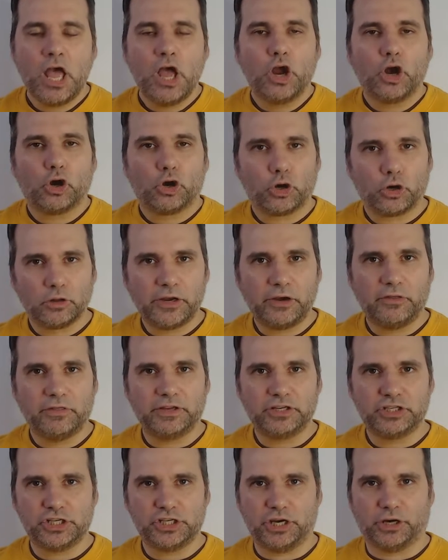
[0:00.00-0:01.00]
Earlier
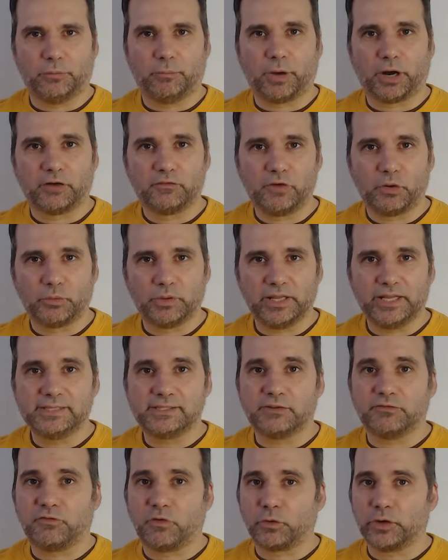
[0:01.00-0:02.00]
this year, Marvel
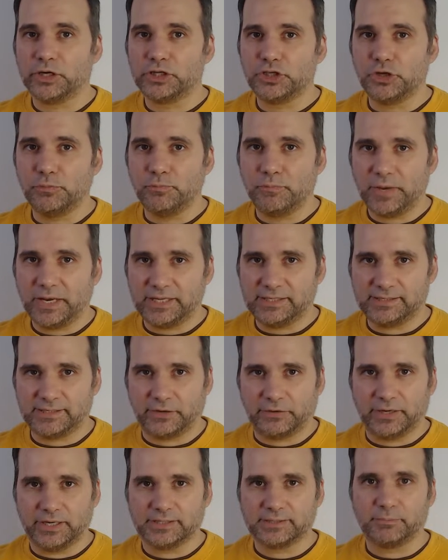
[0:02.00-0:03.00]
released a four-issue
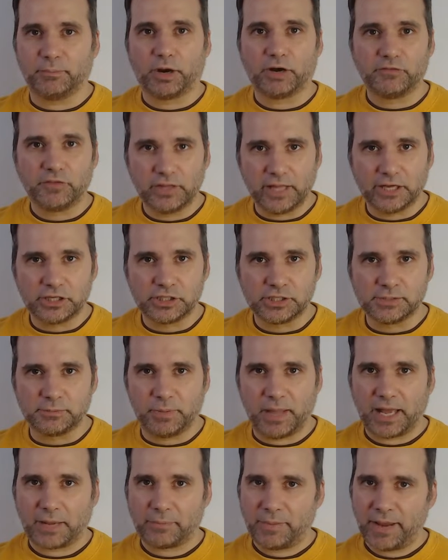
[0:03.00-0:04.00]
miniseries, Marvel Legends
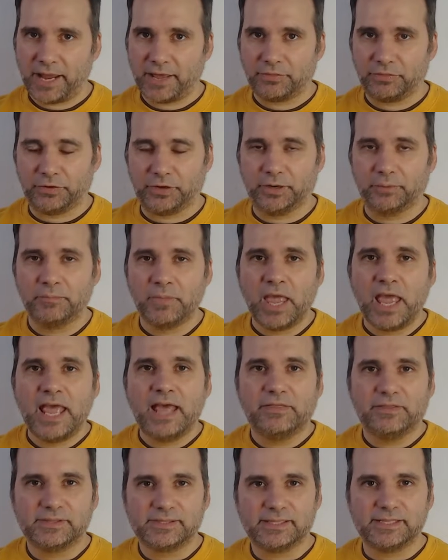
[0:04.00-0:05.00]
Black Panther,
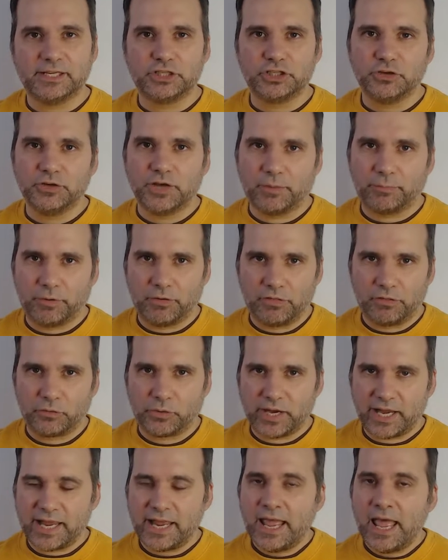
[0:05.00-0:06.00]
this is issue number
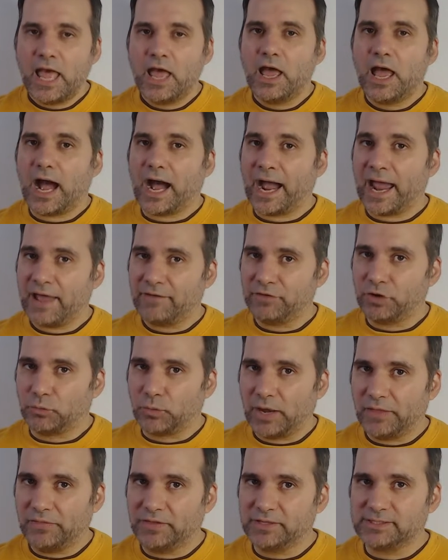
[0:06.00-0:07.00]
three. I haven't
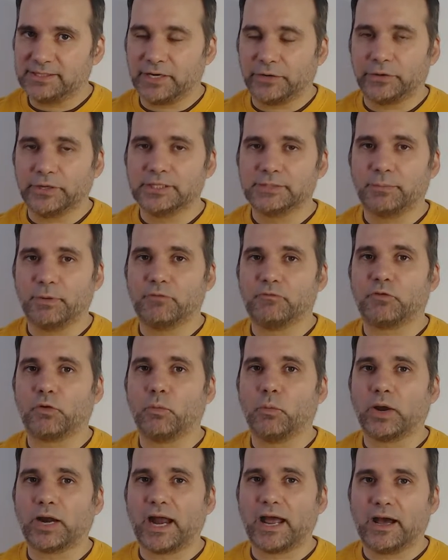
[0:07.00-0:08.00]
read the series, but
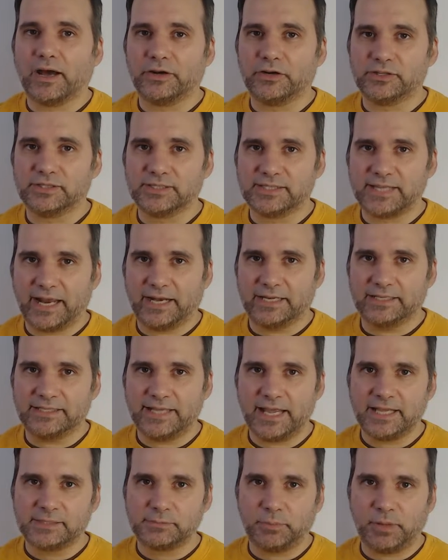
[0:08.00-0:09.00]
from what I understand, it
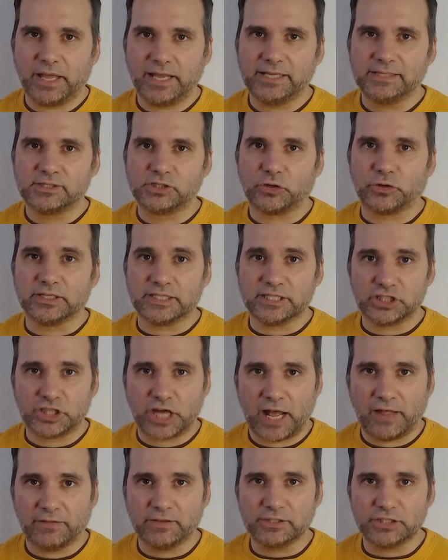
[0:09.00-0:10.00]
takes place during
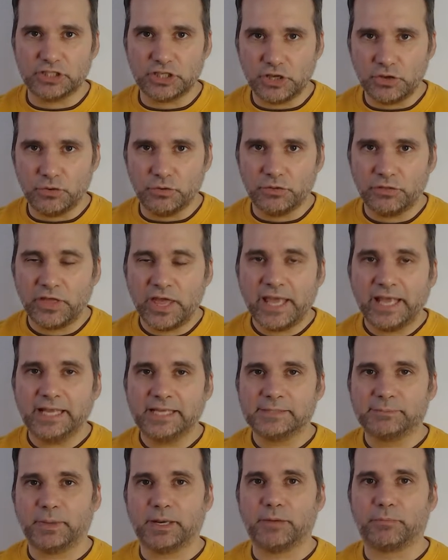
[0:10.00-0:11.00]
T'Challa's youth.
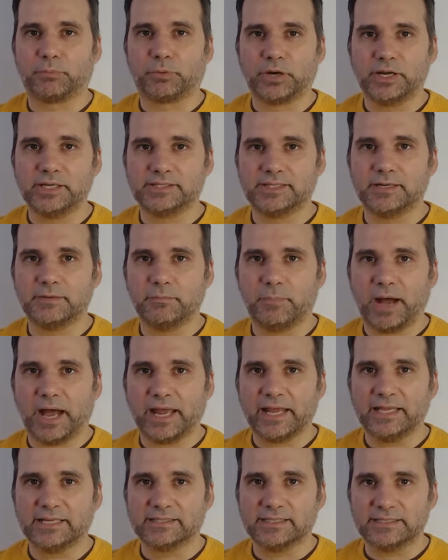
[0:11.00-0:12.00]
He's been imprisoned
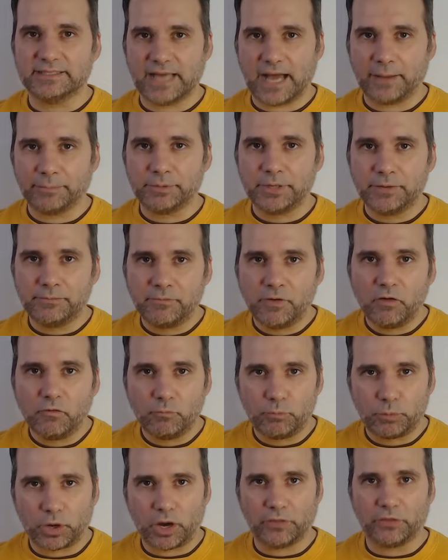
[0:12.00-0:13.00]
by his
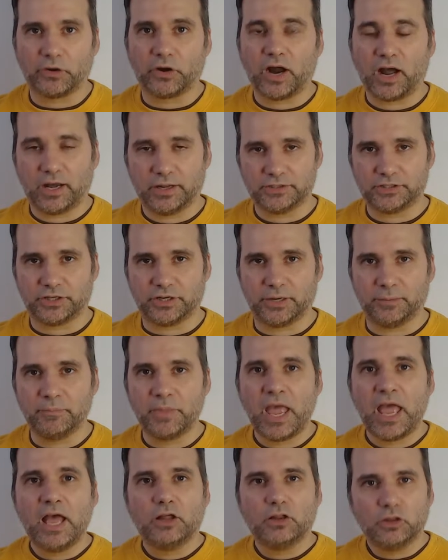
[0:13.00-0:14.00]
adoptive brother, Hunter.
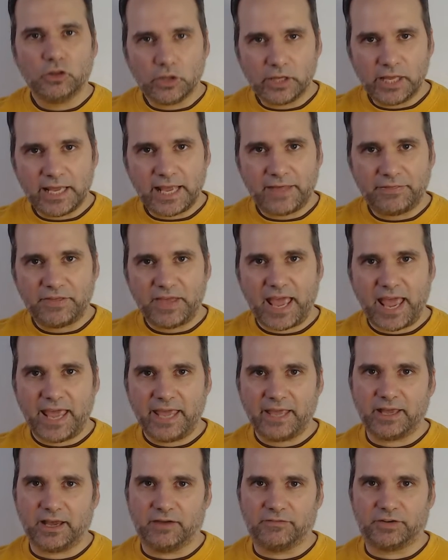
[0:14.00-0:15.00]
Looking at the
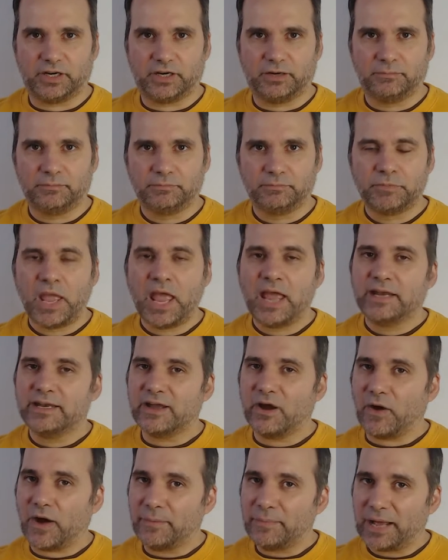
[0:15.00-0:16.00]
A cover,
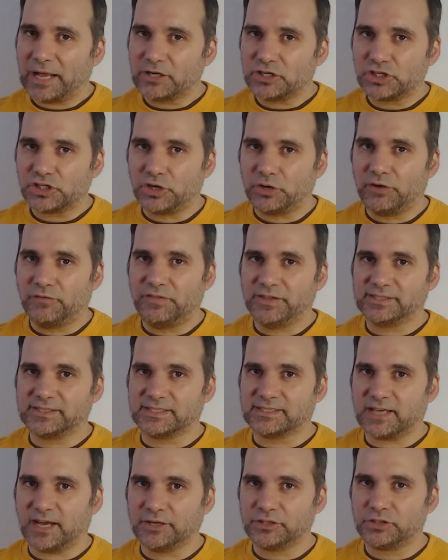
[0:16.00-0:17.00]
now I'm not sure if this
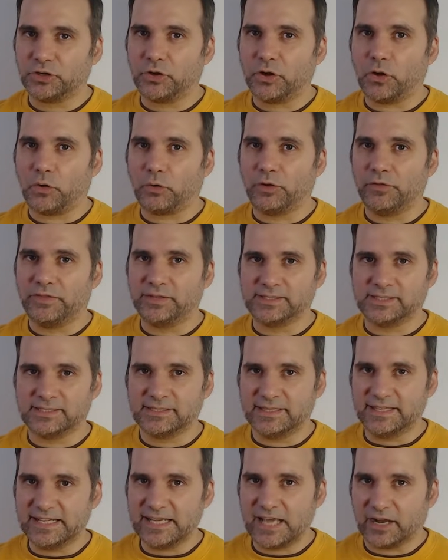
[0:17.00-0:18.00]
is Hunter or if this
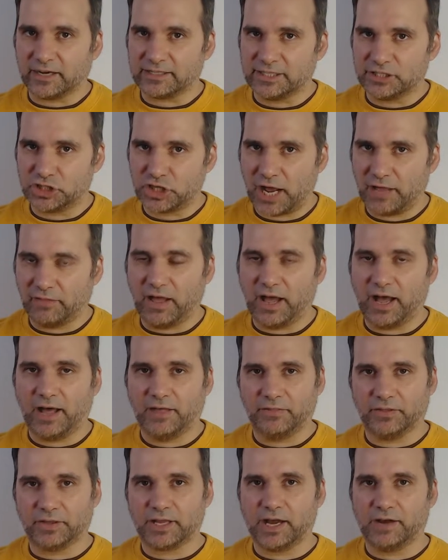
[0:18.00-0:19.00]
is the young T'Challa
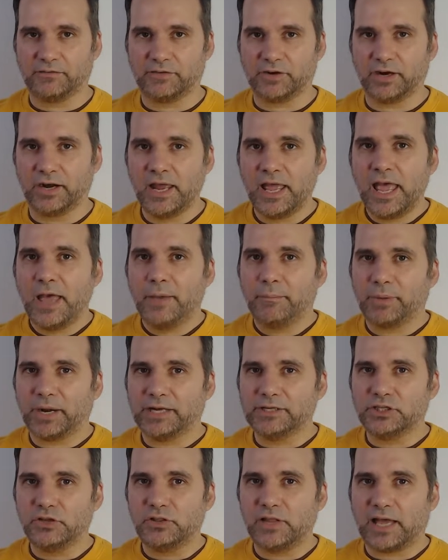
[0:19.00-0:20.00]
on the cover, but
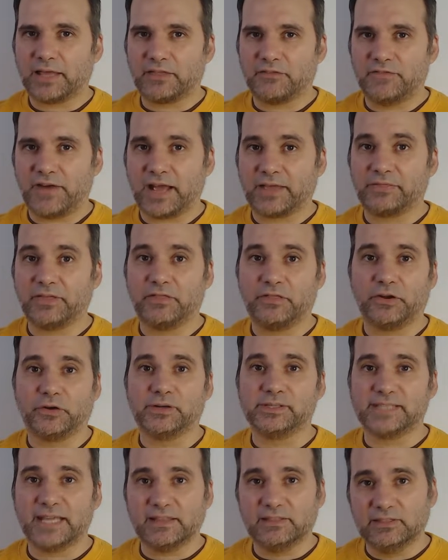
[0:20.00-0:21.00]
I do like the fact that there
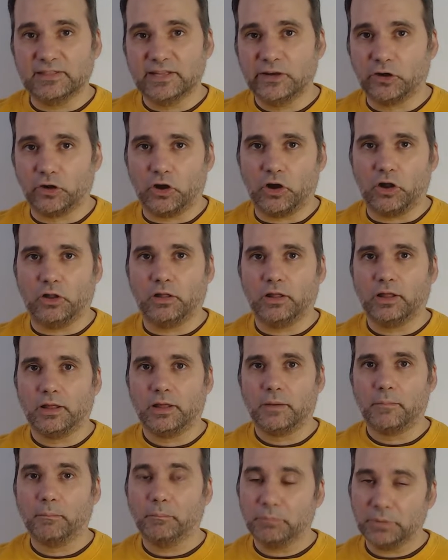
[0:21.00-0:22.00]
is a literal
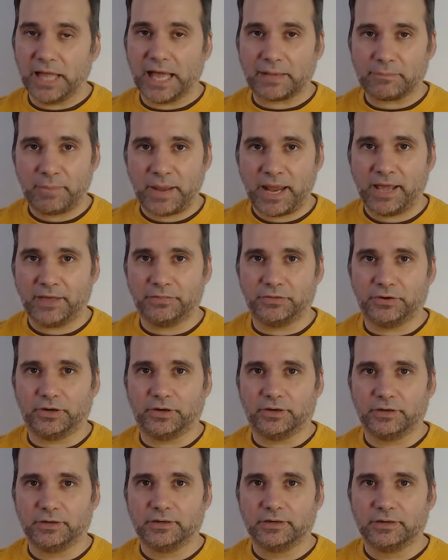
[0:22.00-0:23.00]
Black
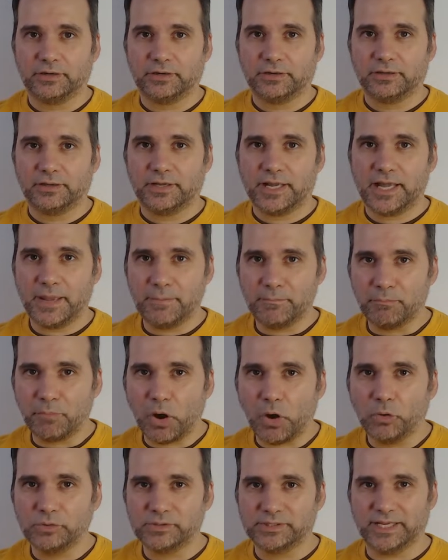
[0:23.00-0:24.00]
Panther
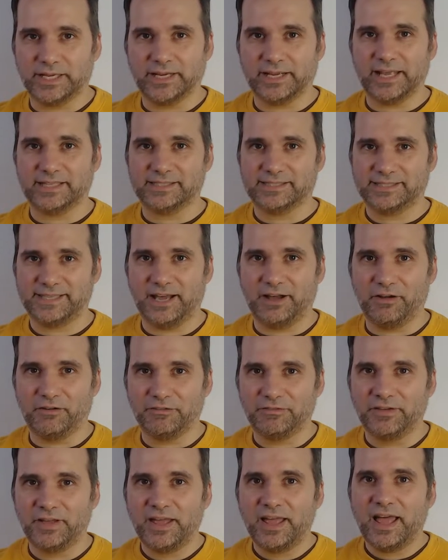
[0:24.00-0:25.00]
imposing
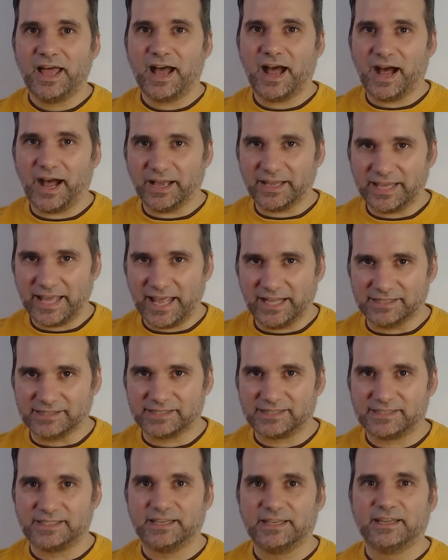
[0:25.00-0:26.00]
itself
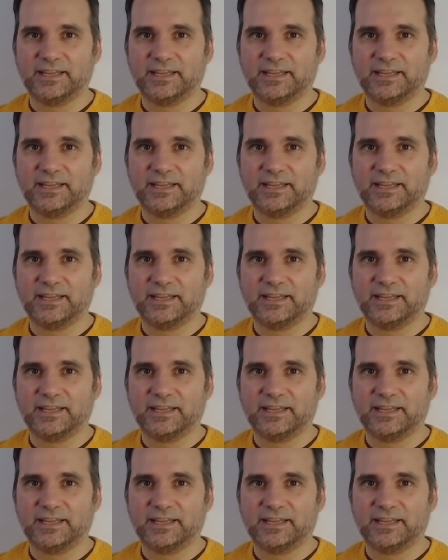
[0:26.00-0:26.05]
against